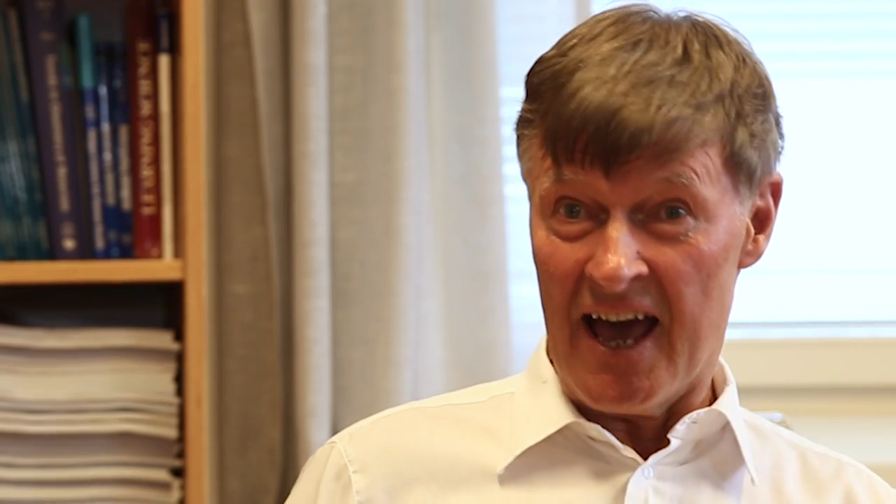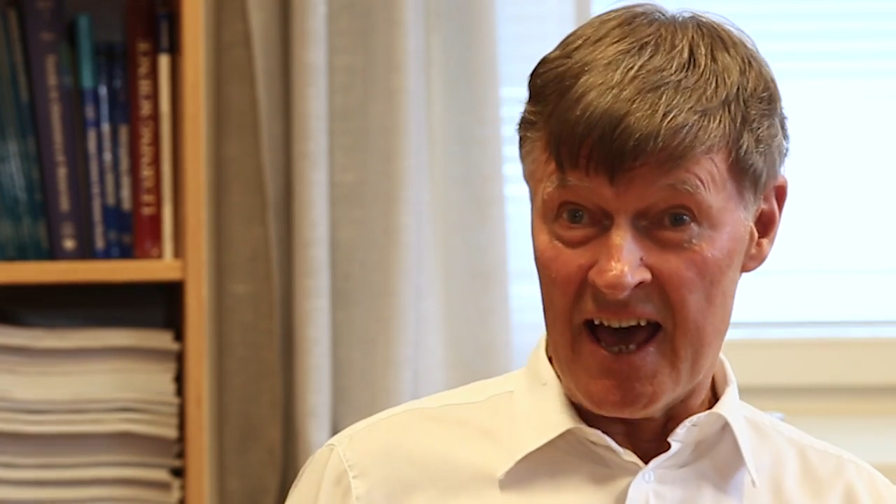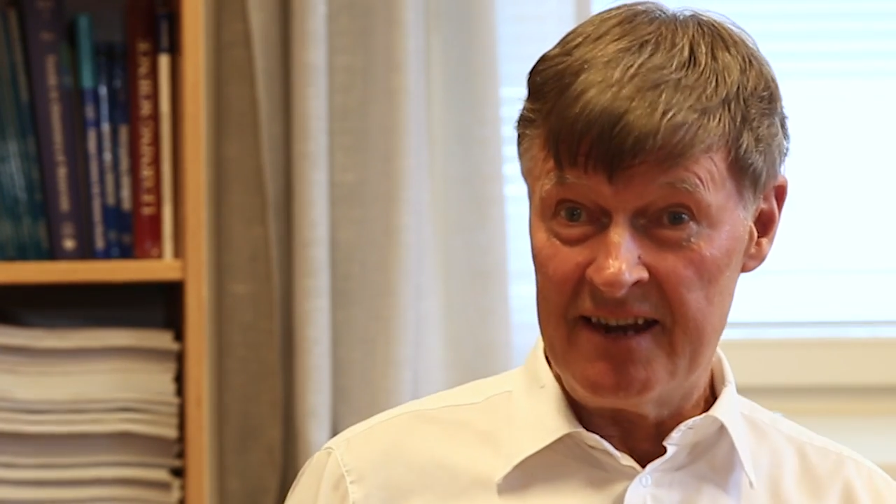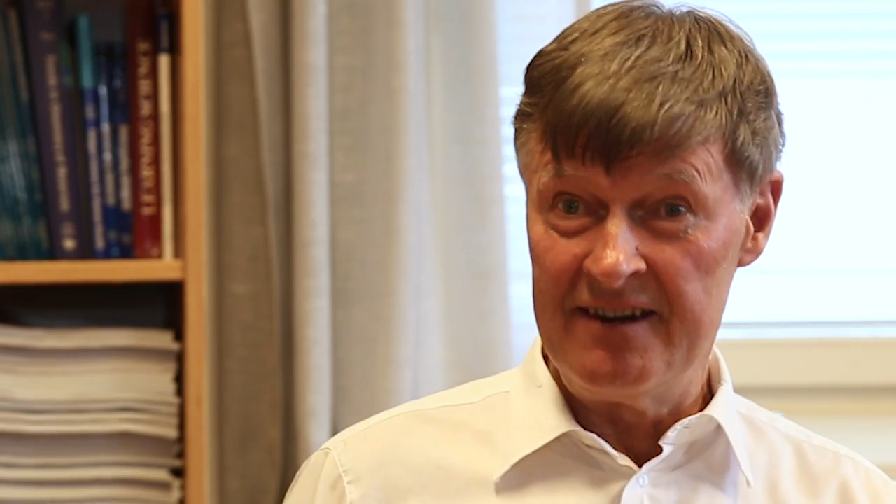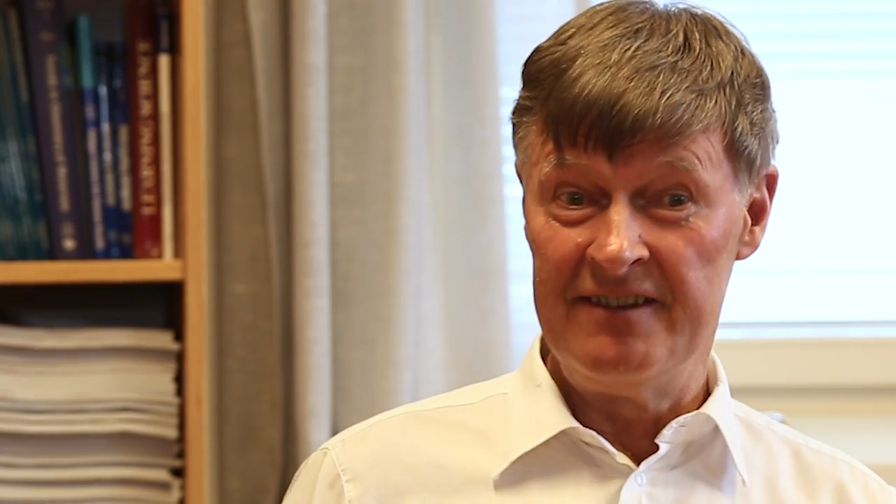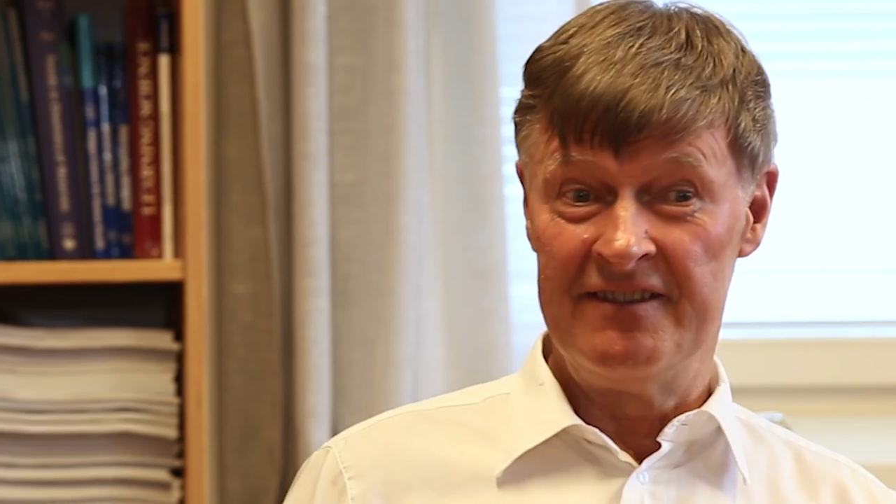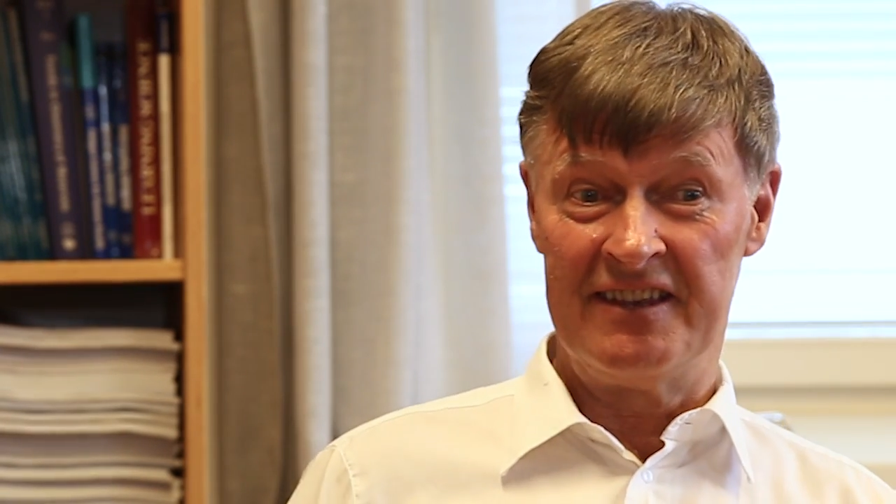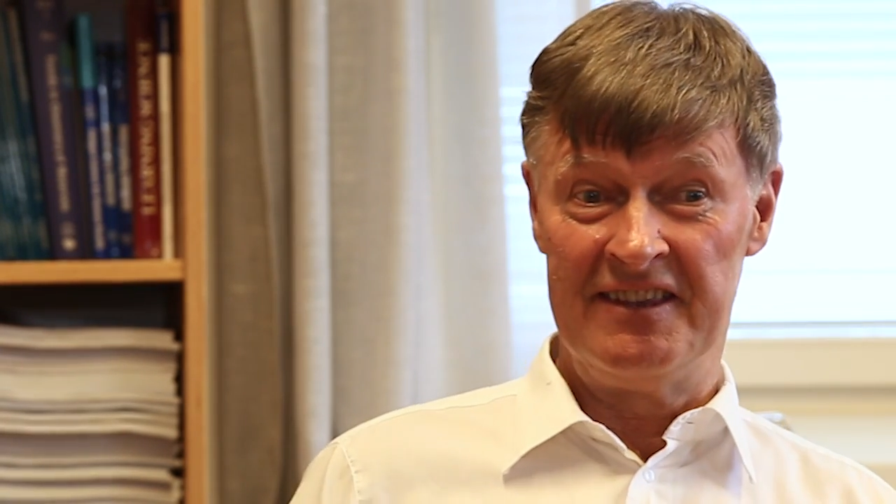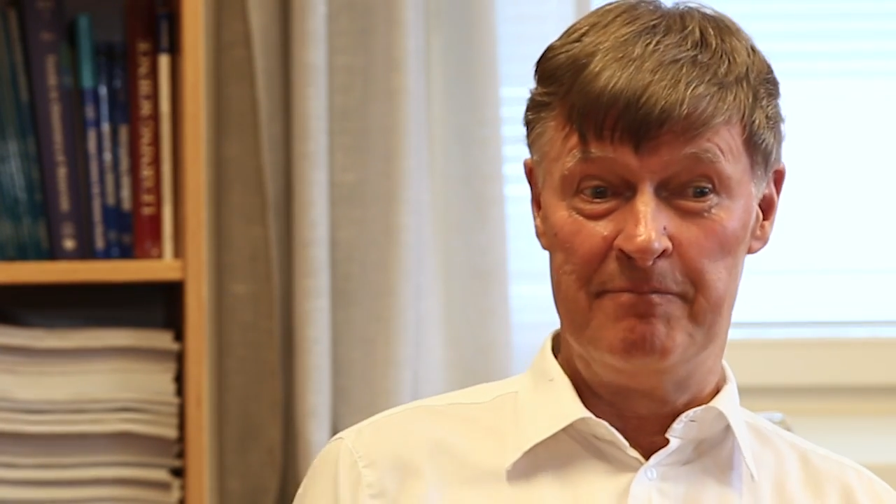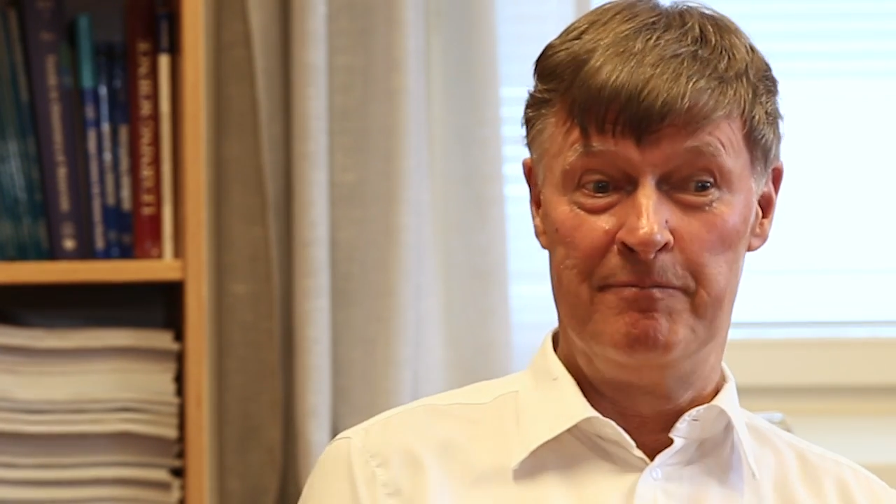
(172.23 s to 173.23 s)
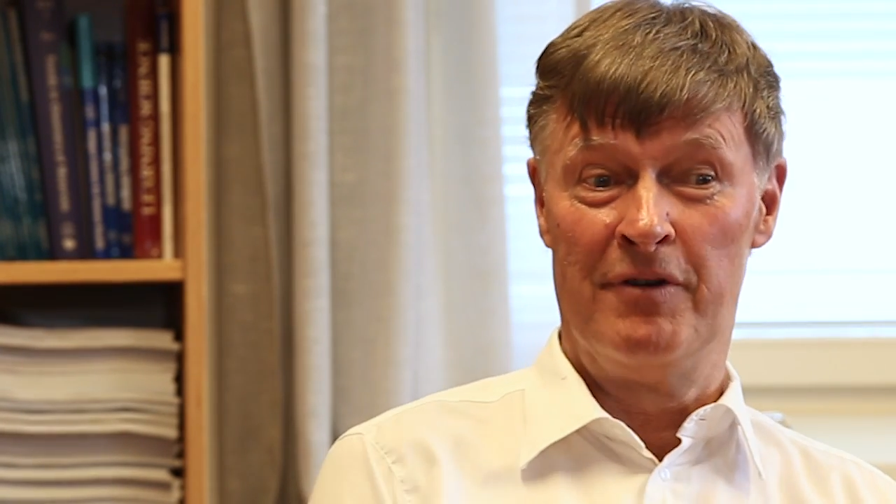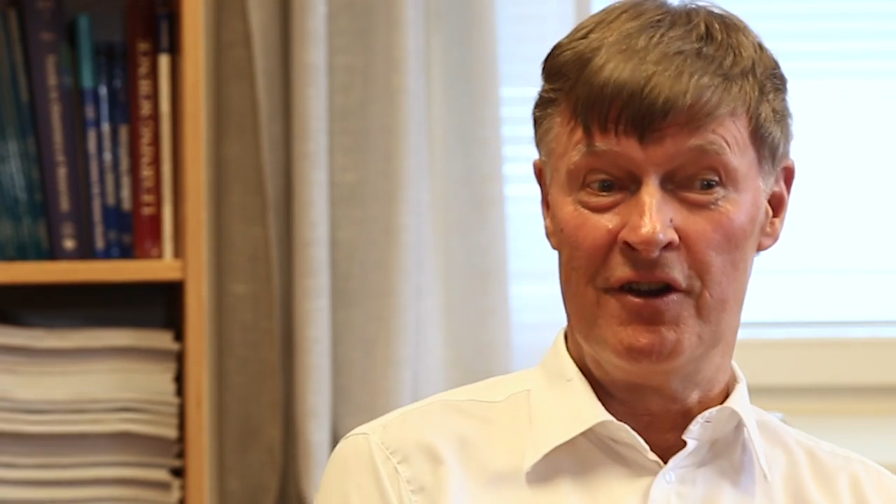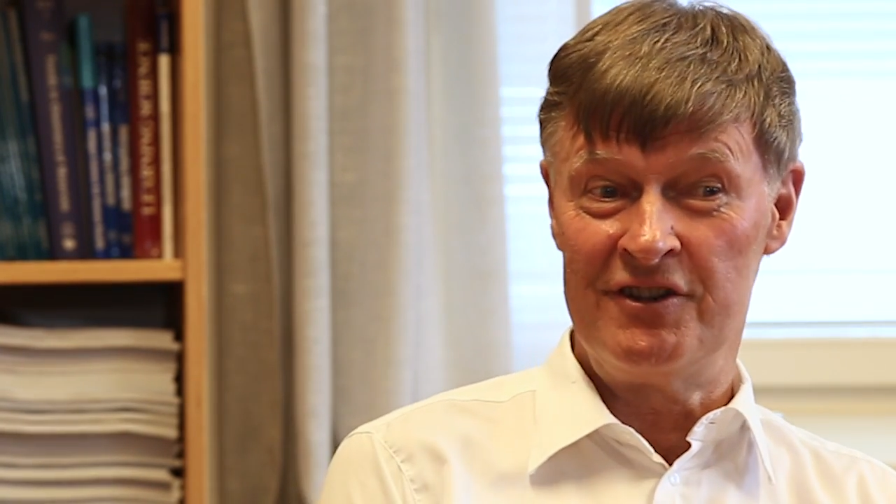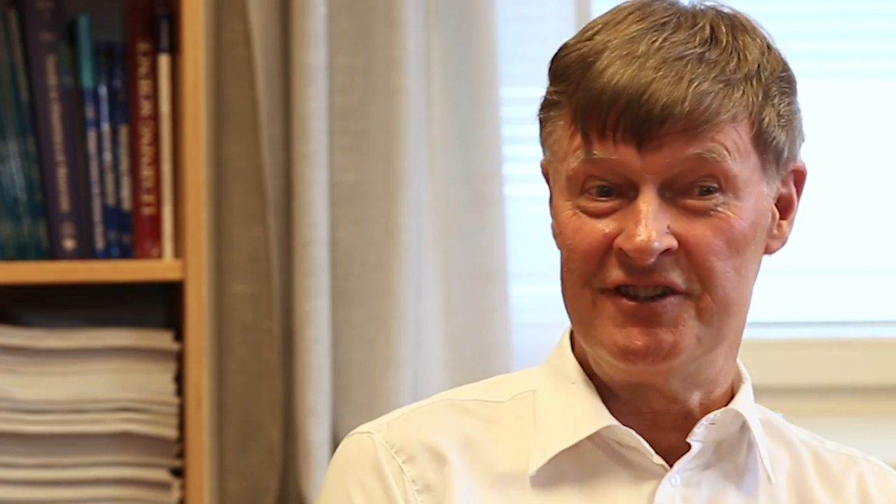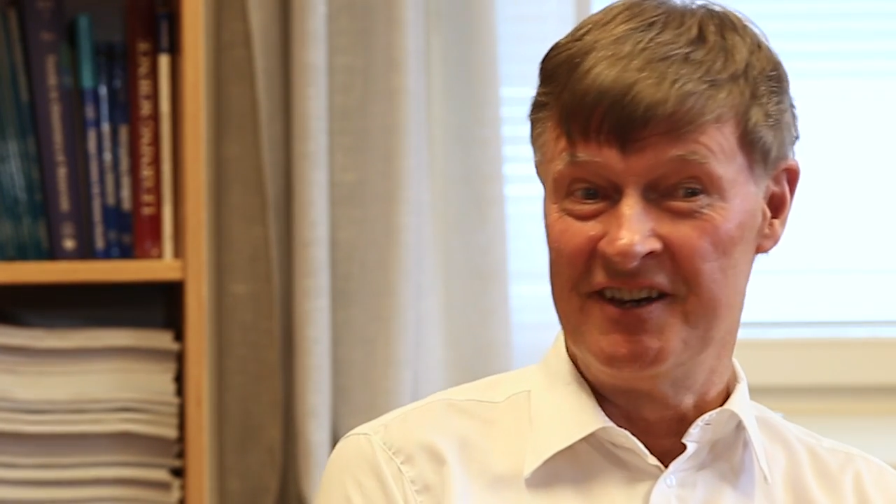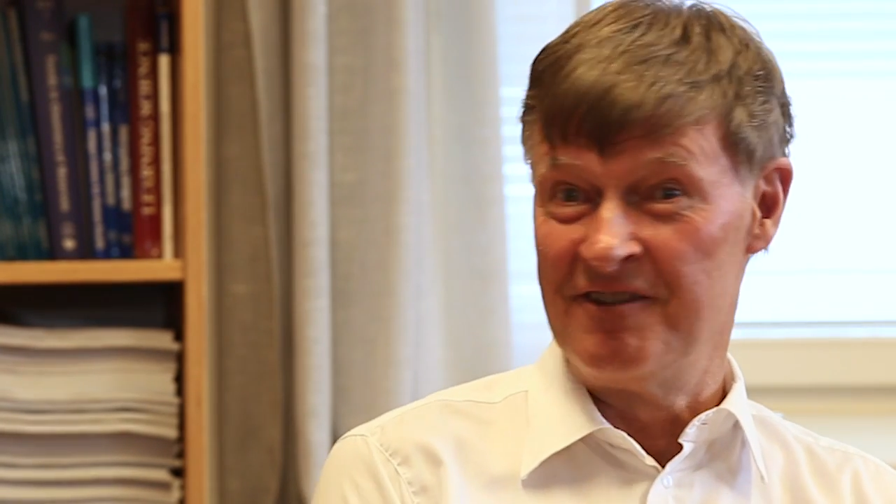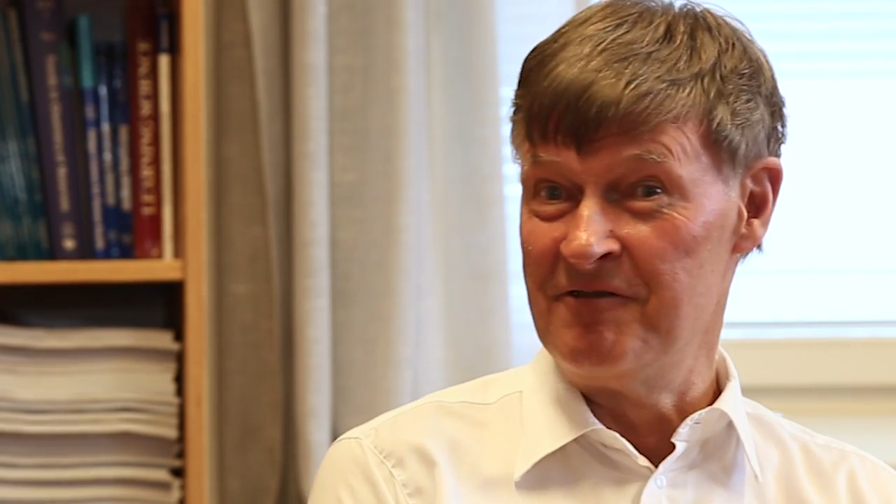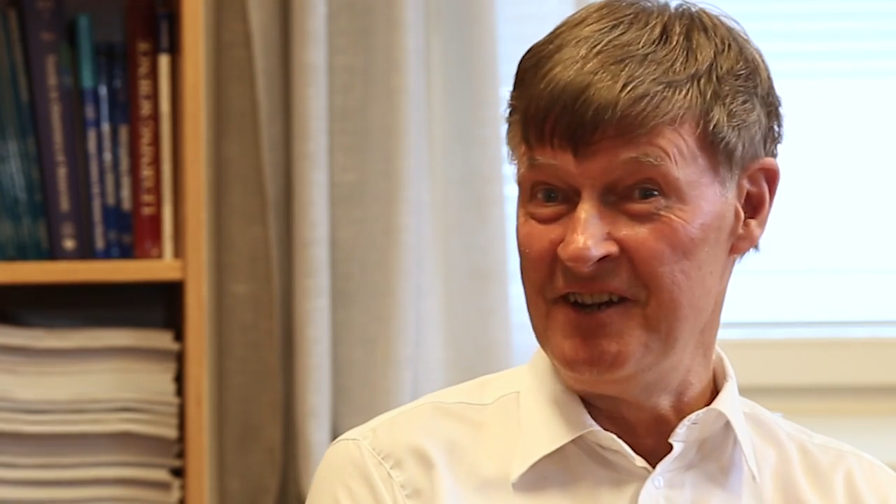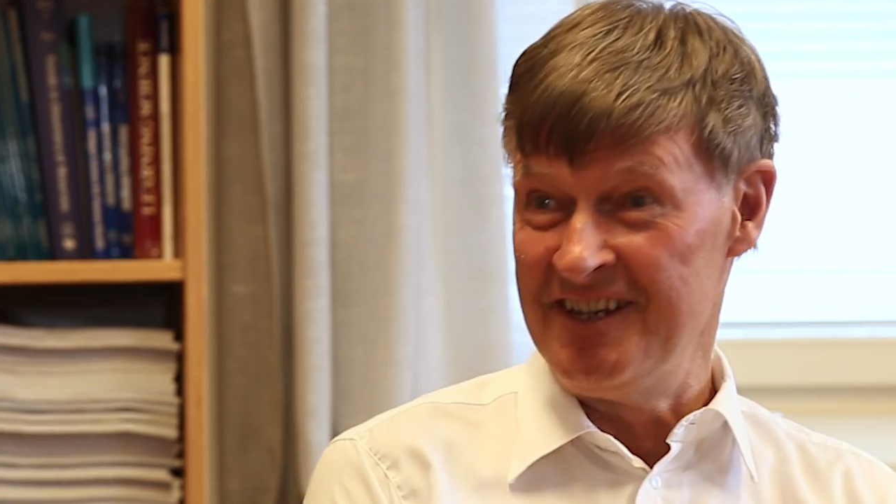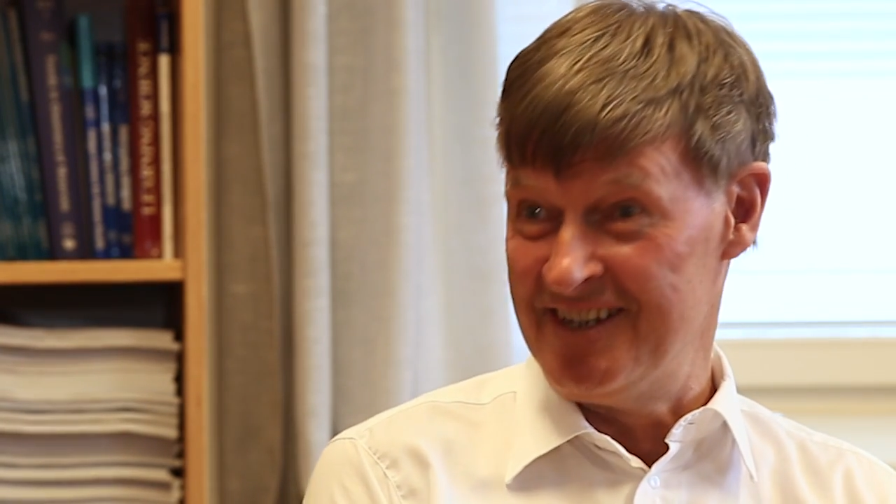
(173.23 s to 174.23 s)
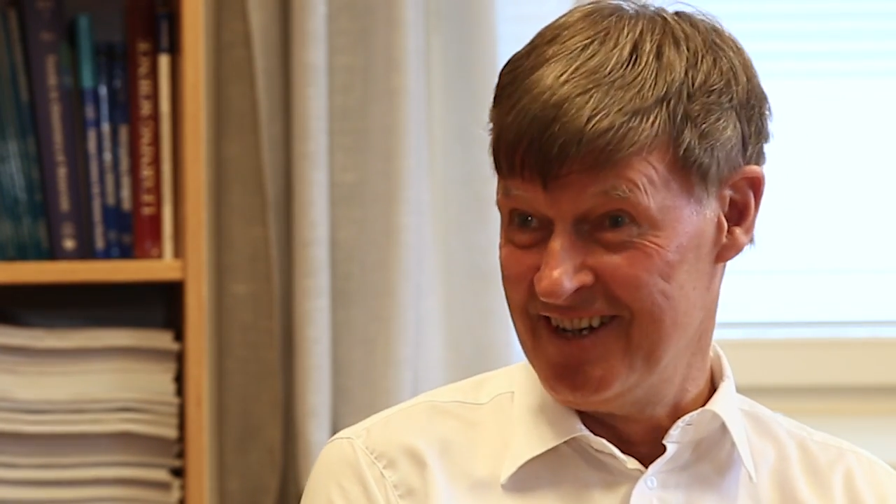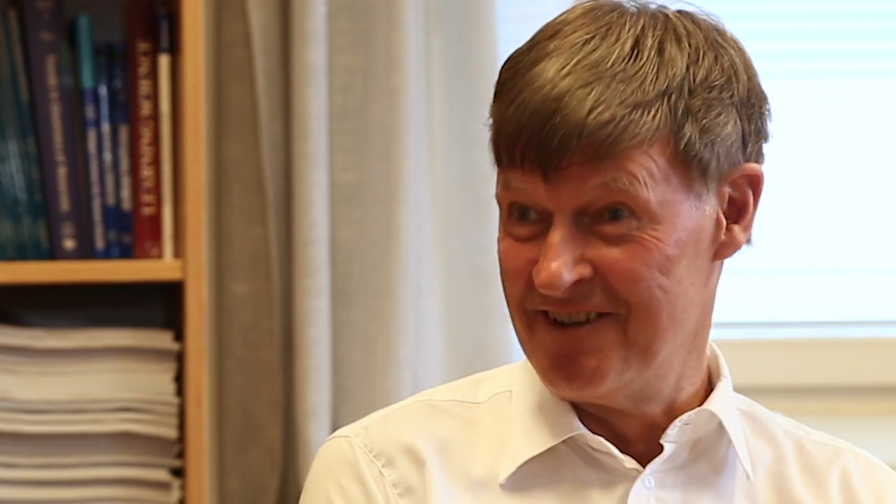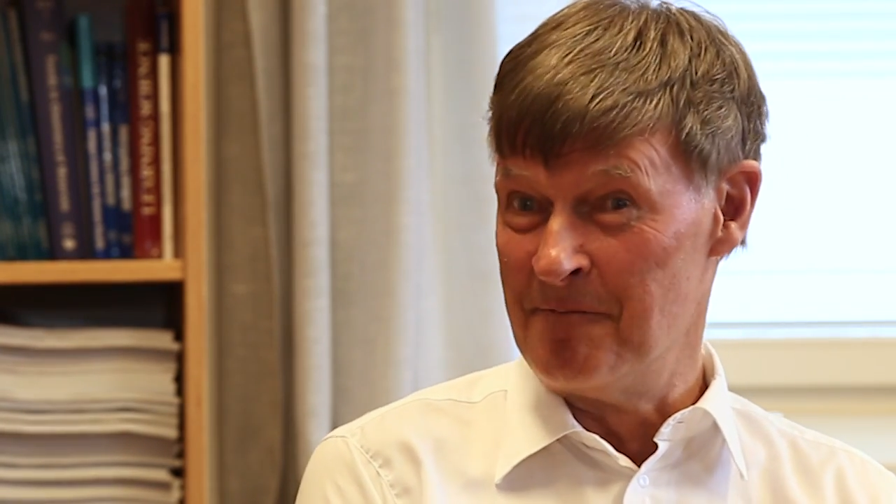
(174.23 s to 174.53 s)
and that the person who is